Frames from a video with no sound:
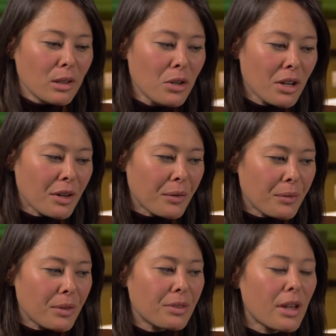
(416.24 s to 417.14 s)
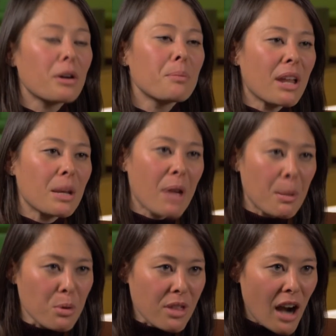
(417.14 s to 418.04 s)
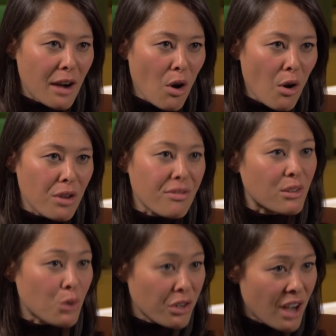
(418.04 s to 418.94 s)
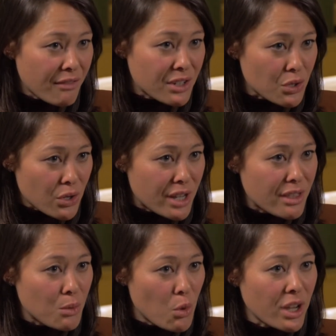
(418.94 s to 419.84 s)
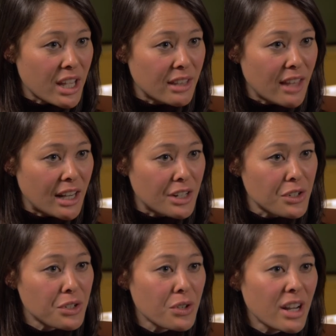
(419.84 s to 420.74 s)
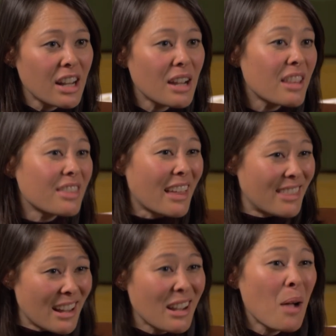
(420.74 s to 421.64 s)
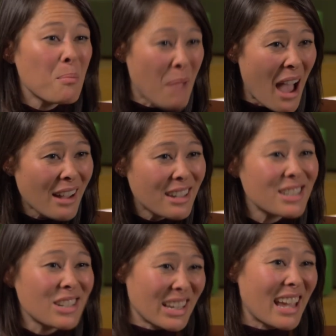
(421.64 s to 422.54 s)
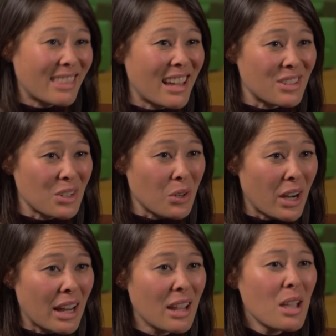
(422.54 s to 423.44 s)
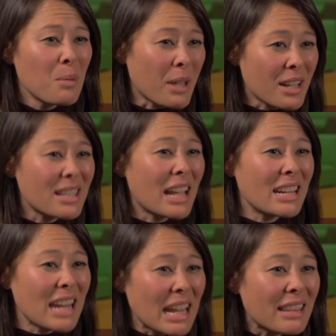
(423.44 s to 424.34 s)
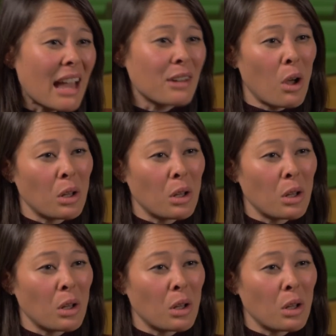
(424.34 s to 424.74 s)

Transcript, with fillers: Look, there are many people that I know that don't have a degree that are working in that industry that then come back to get that degree because they need that